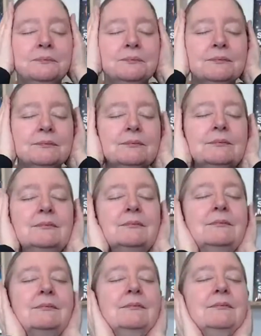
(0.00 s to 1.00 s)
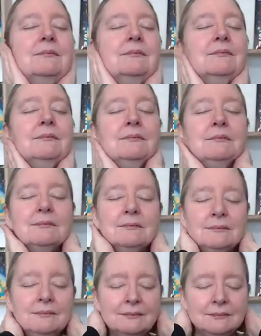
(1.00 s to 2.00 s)

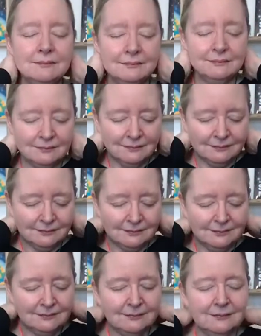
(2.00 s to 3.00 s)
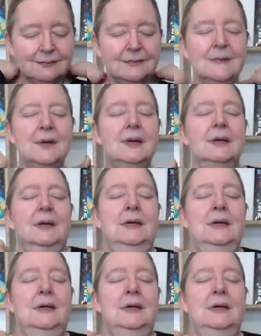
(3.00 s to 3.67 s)
Nobody speaks.